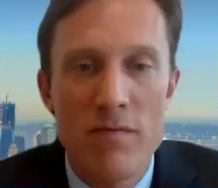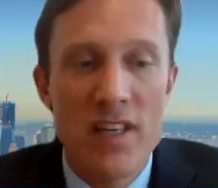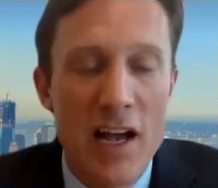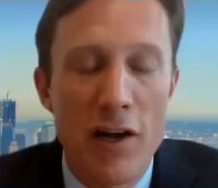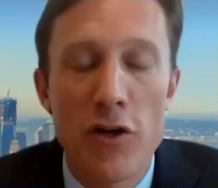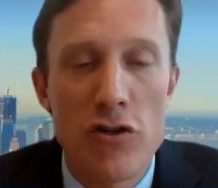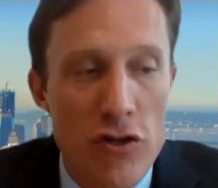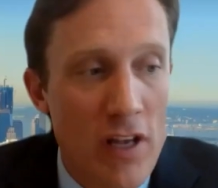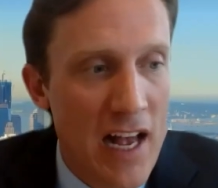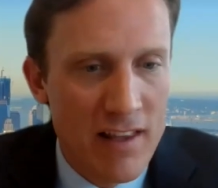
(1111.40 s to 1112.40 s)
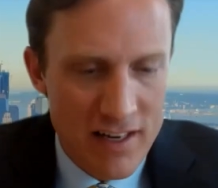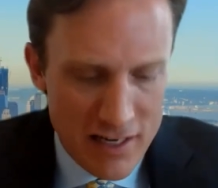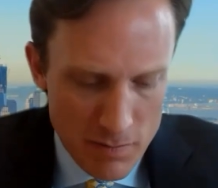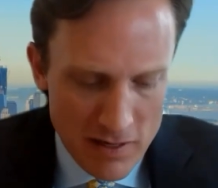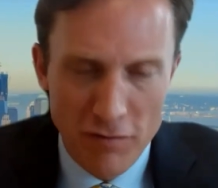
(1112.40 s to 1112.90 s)
Yeah, could you just add a
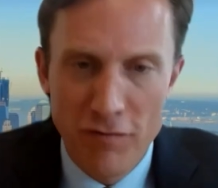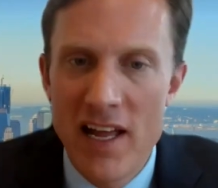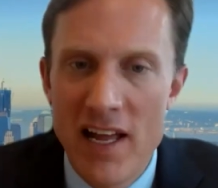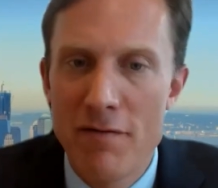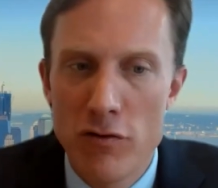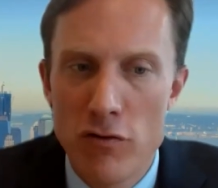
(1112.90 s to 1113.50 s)
little bit of flavor